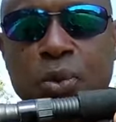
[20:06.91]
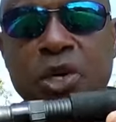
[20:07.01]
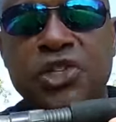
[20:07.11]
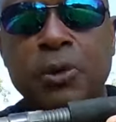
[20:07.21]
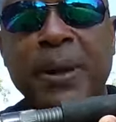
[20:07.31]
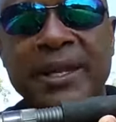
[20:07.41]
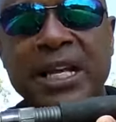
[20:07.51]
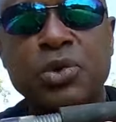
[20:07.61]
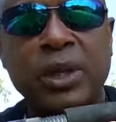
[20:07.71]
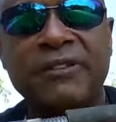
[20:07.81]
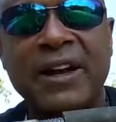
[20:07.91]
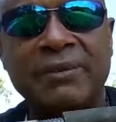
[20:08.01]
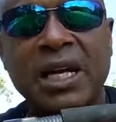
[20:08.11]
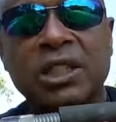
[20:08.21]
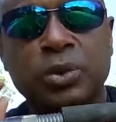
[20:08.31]
Once you pay that
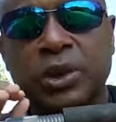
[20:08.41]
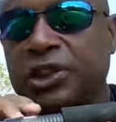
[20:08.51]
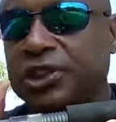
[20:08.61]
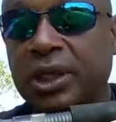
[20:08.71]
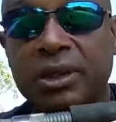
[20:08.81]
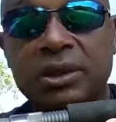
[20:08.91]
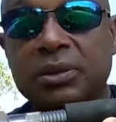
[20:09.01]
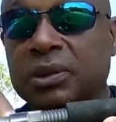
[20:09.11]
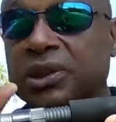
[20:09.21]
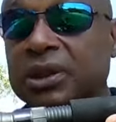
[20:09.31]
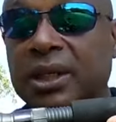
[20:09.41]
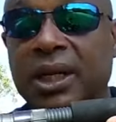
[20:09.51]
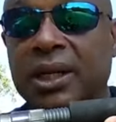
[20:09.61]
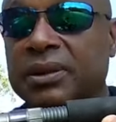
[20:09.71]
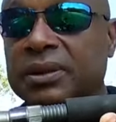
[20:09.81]
$25 with your charge, with your
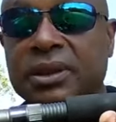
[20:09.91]
uh,